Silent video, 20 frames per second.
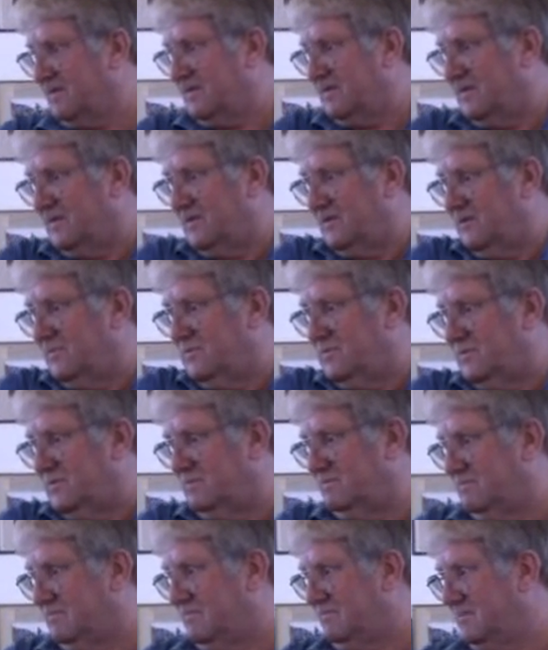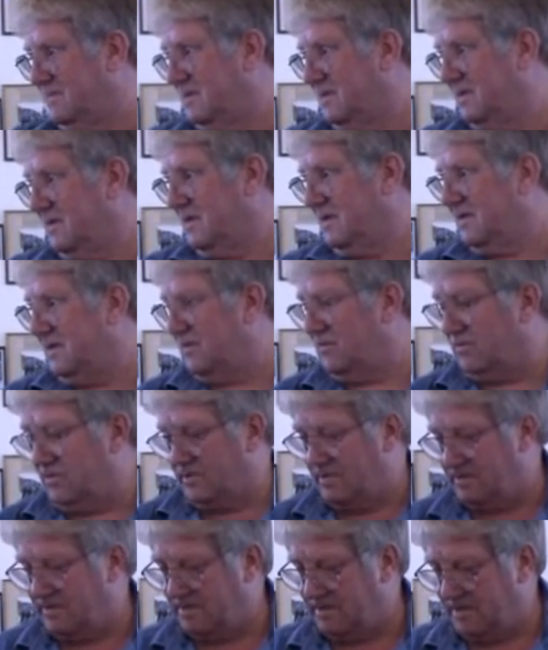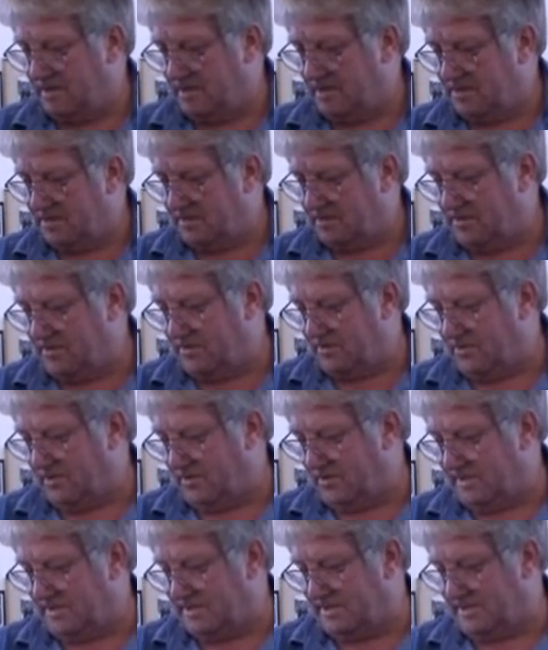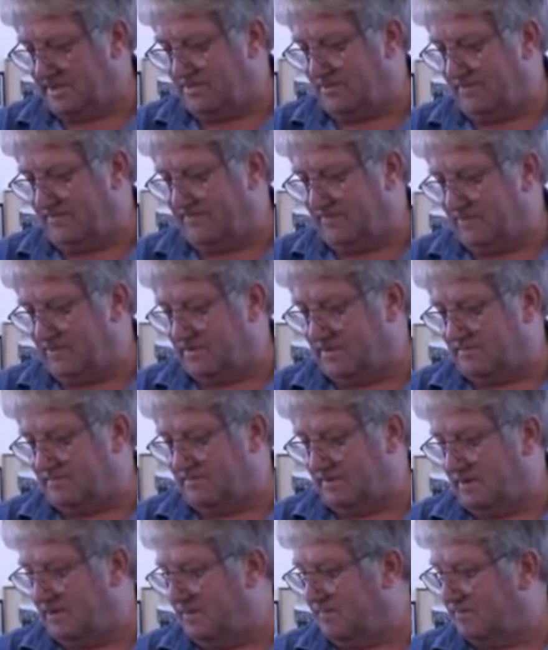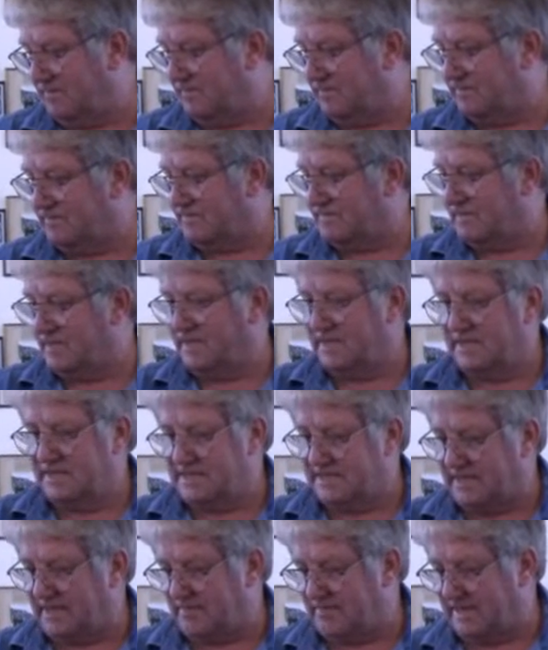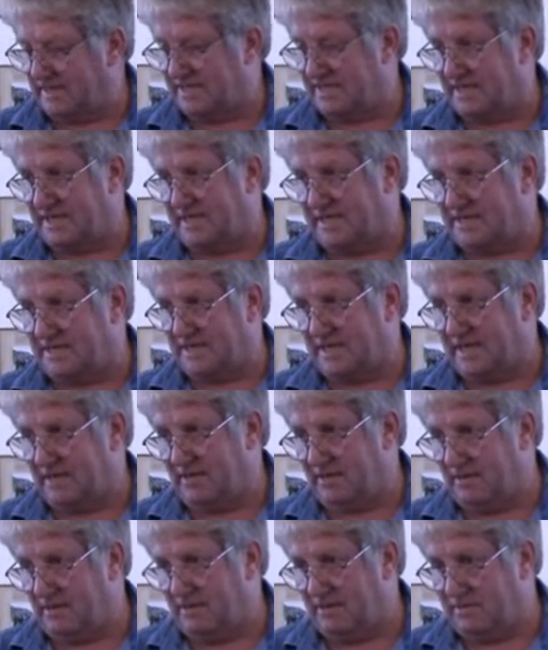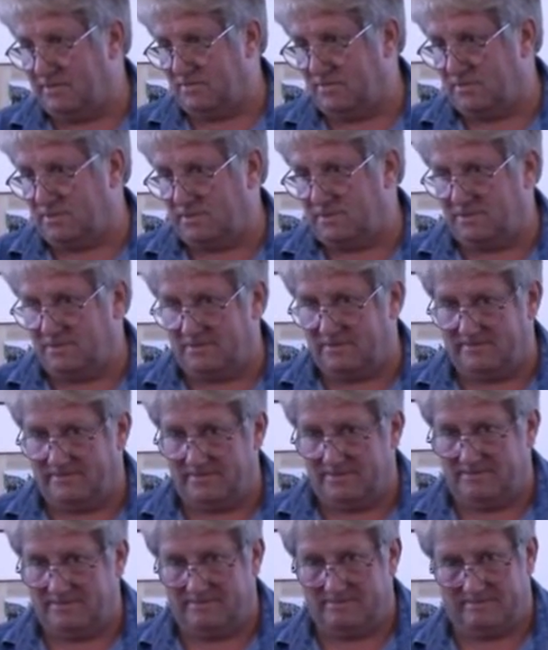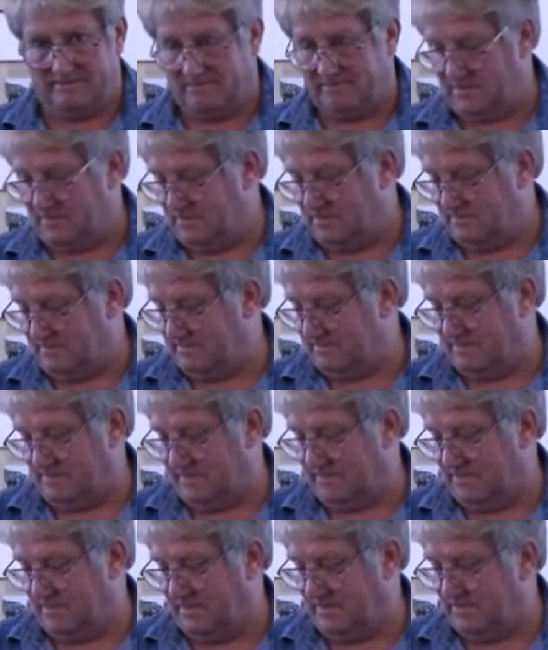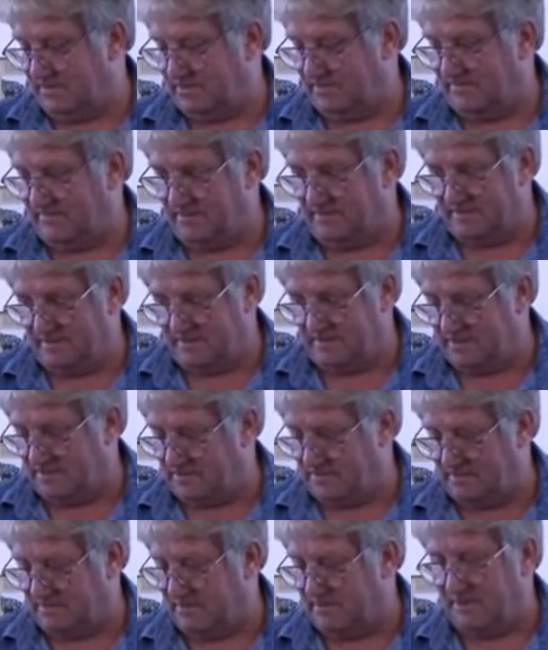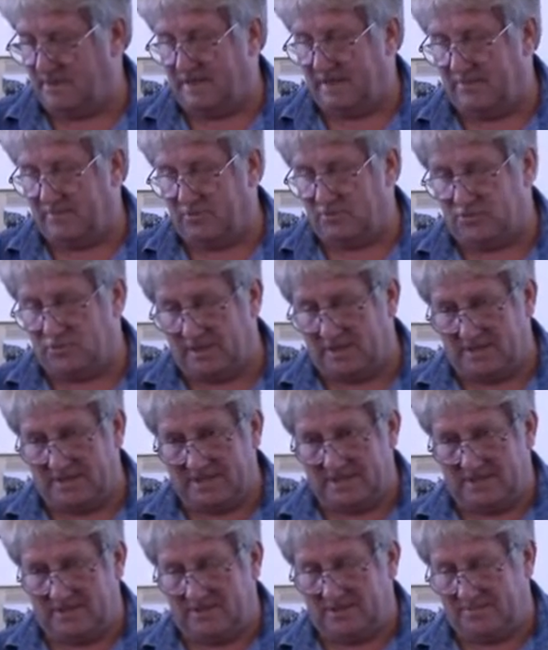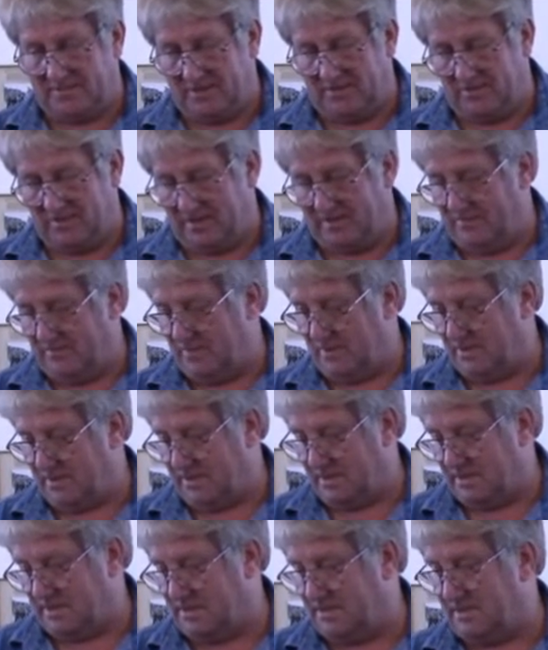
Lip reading: On the arms. That's all you do. So not only is it good for sticking plastic kits together, it's also good for a multitude of other things. I'm not trying to sell this, by the way, but it